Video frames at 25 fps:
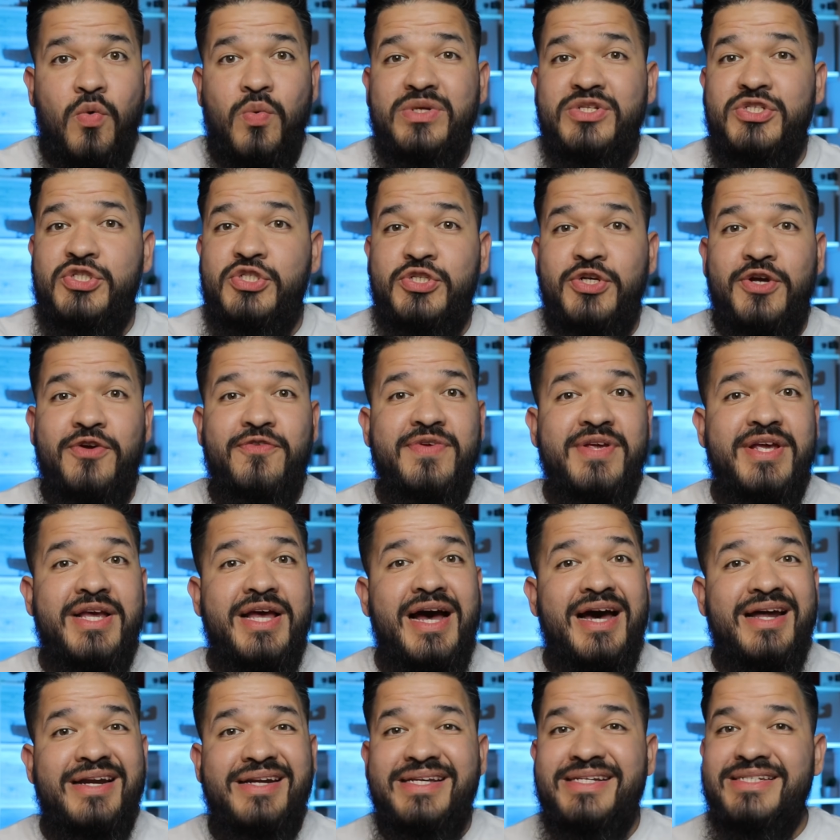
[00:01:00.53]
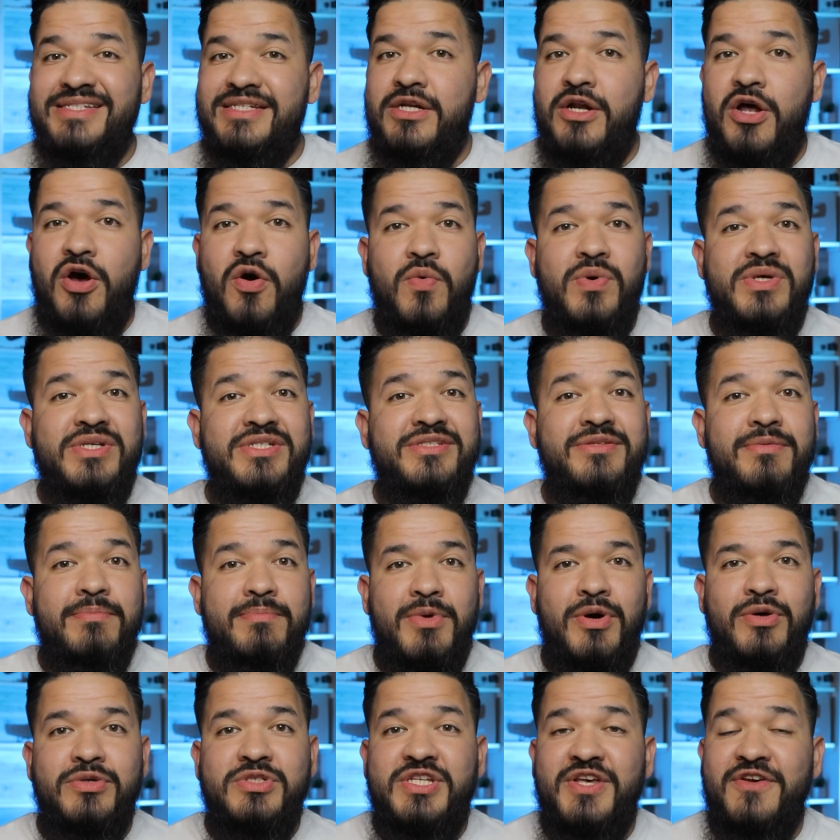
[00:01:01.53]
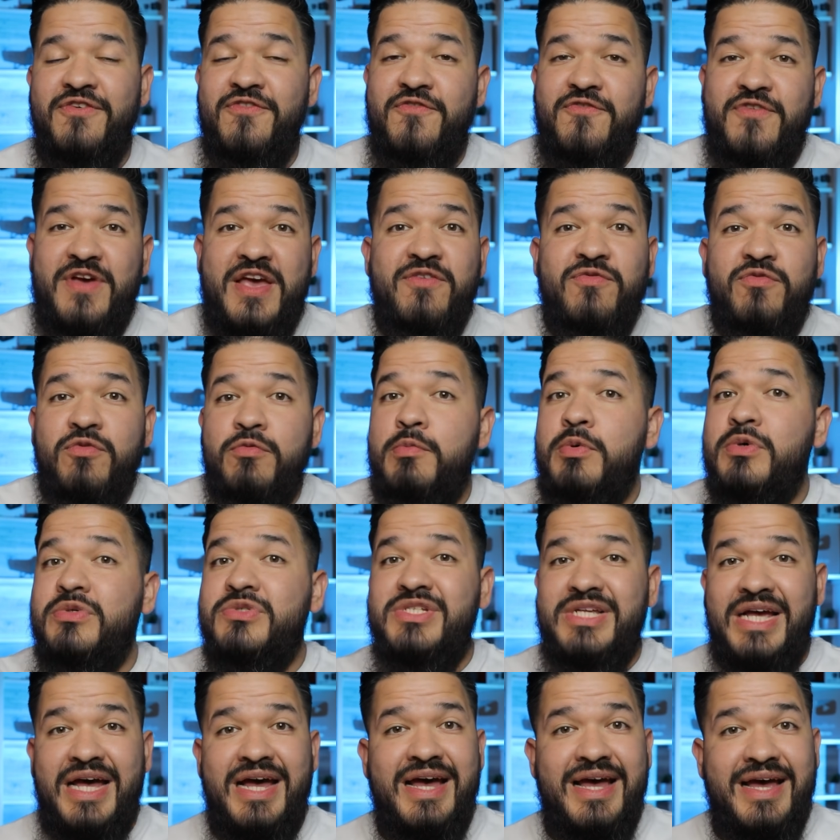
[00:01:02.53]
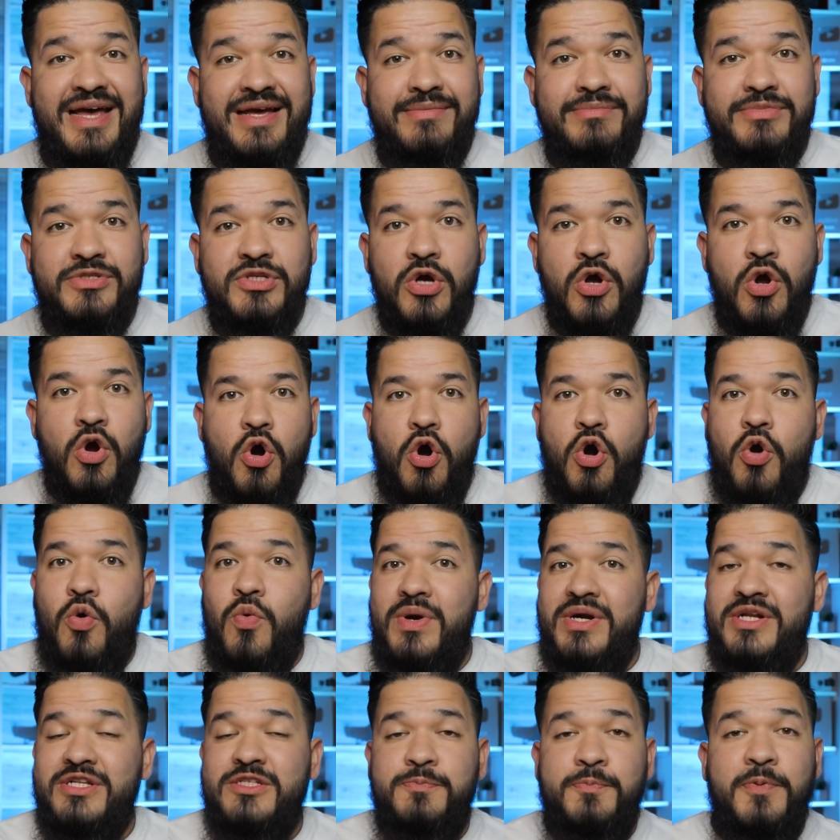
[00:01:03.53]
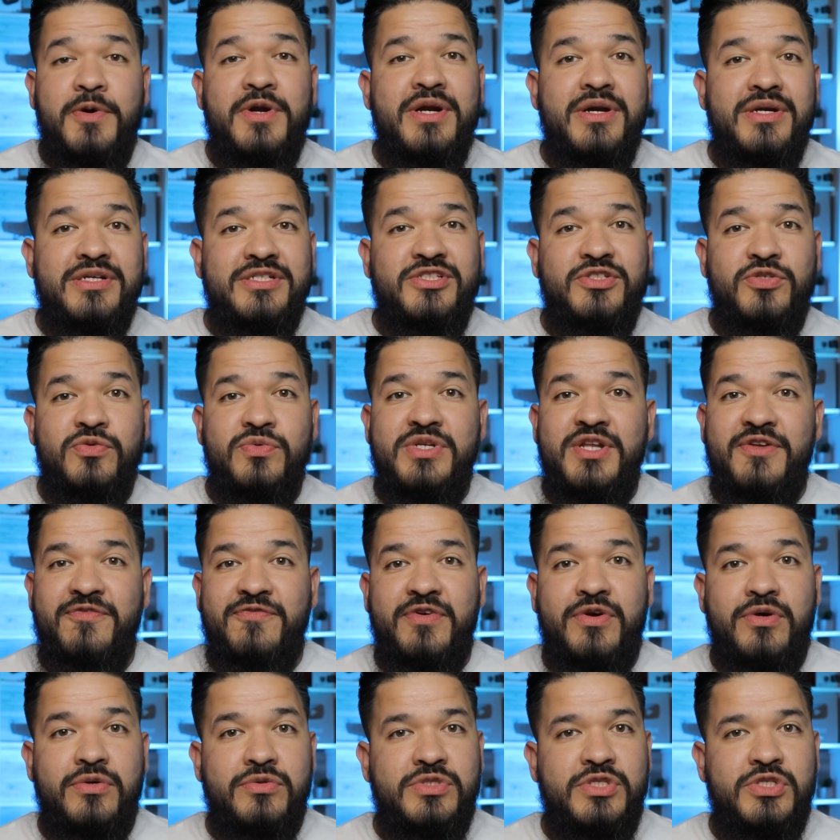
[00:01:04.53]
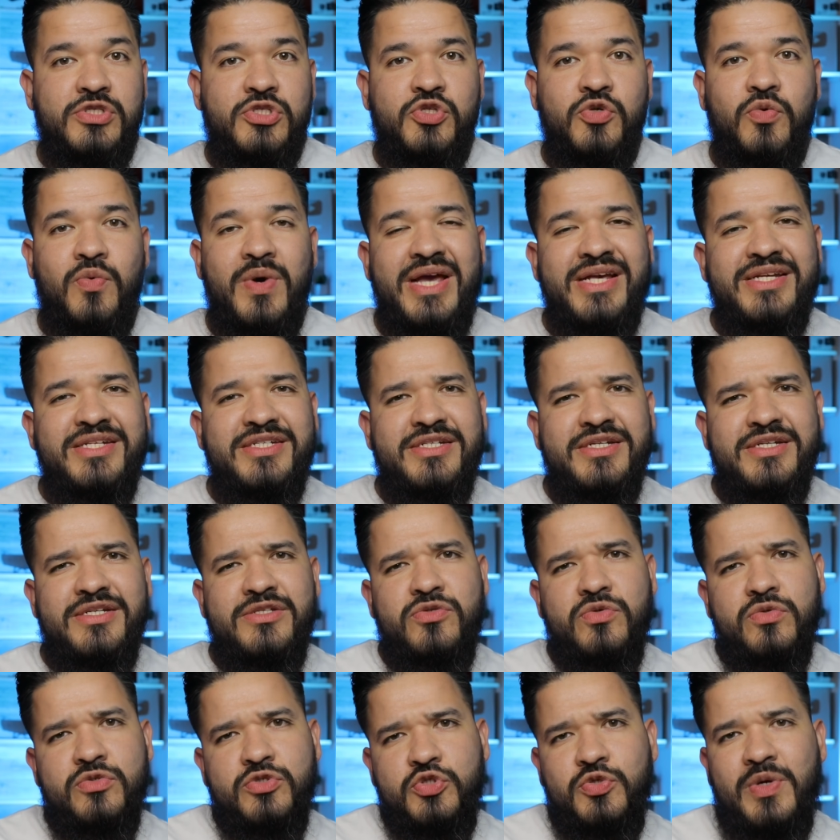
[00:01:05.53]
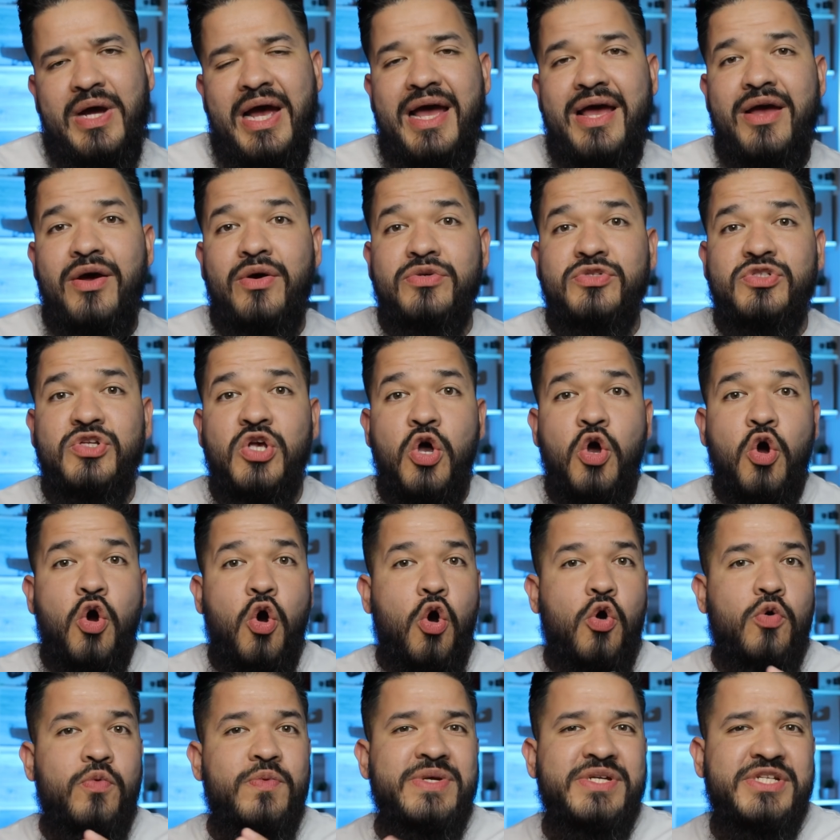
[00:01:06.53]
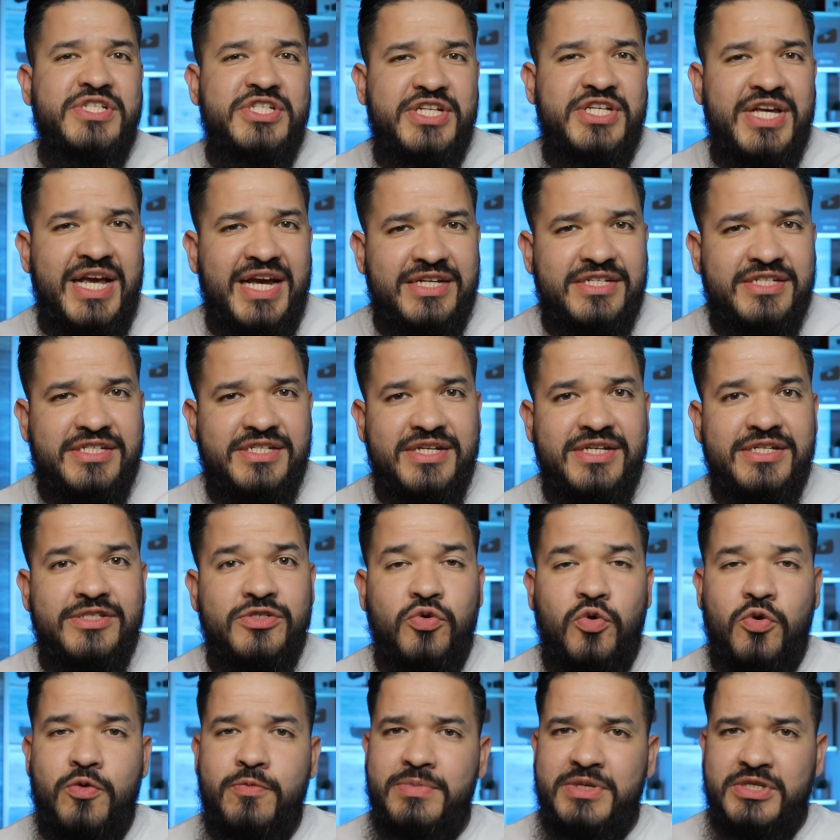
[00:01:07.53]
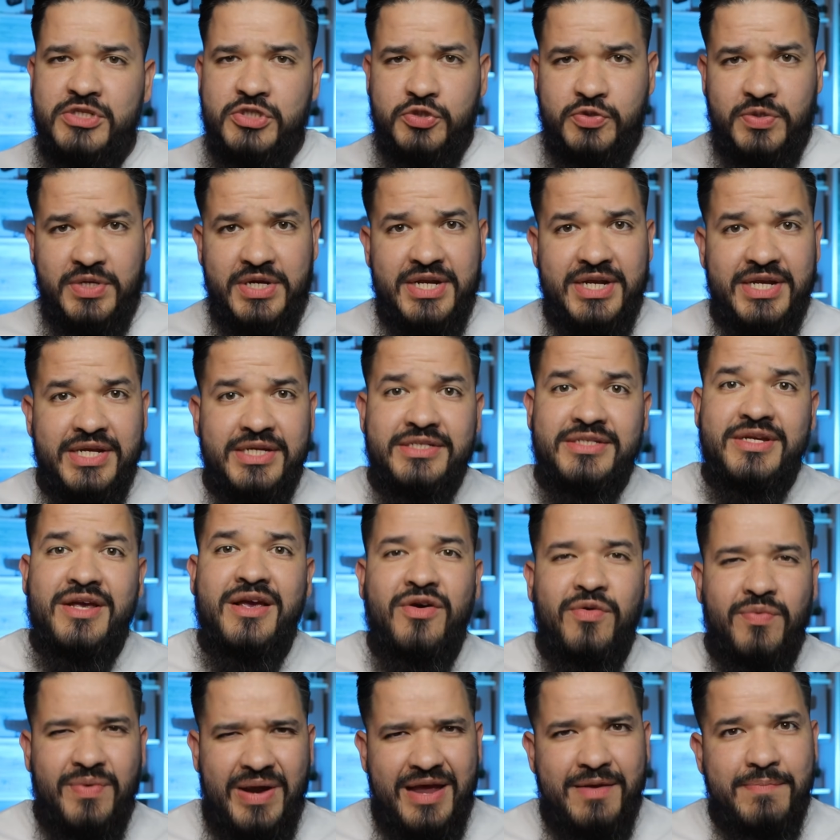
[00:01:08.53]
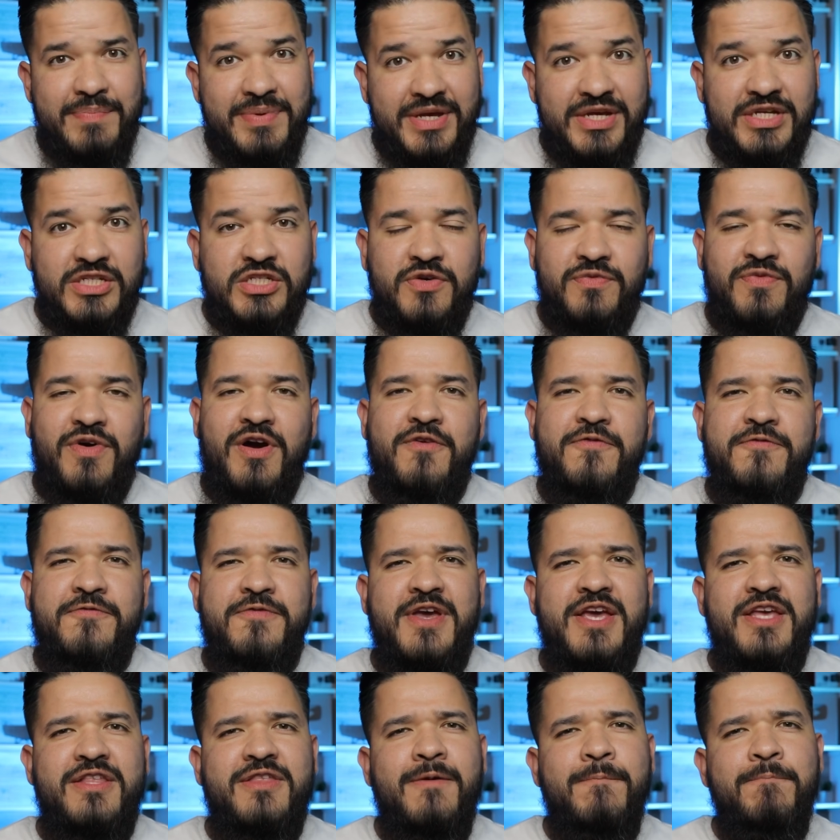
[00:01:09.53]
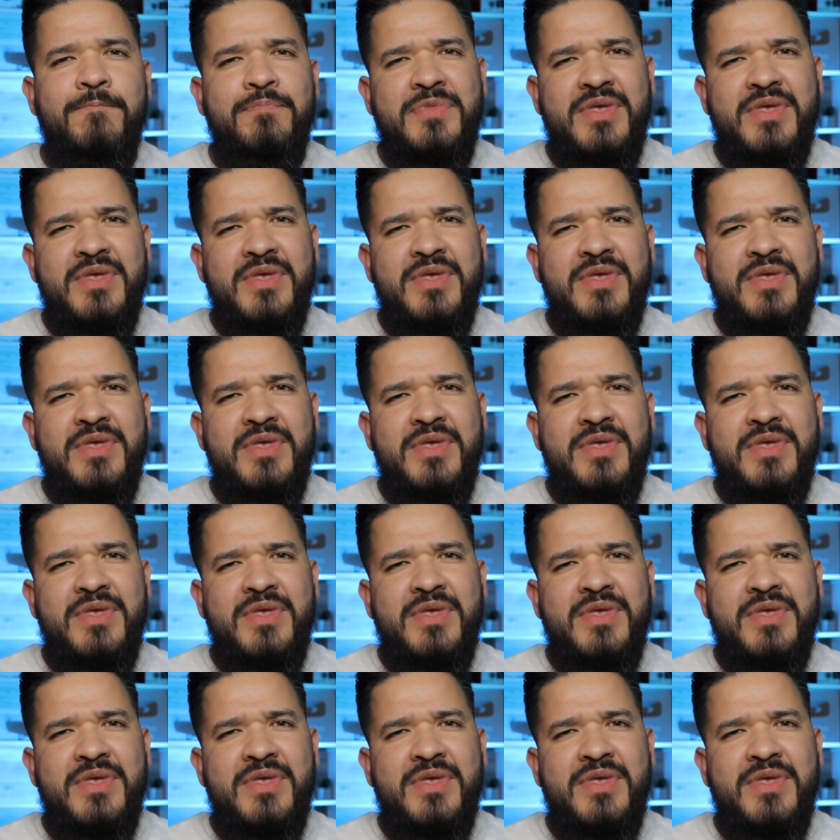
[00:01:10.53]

when serving God isn't always the most favorable times or when it's putting us through difficult situations or trials or rejections or mistreatings, right? Because of our faith.